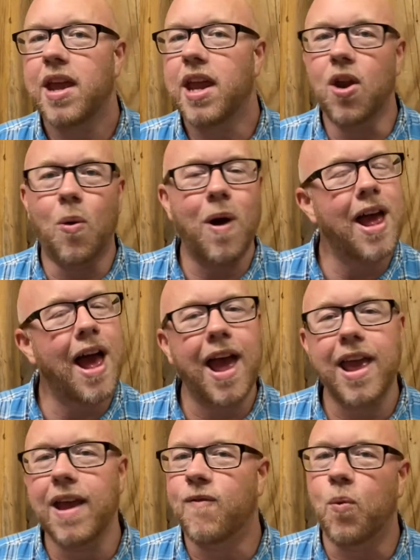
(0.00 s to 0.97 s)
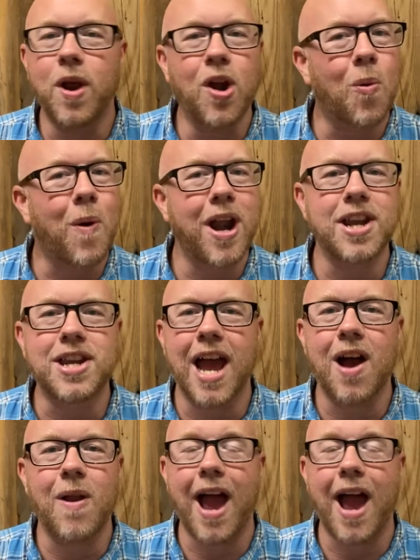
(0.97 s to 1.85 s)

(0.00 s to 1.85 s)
You know what? If we don't write it down,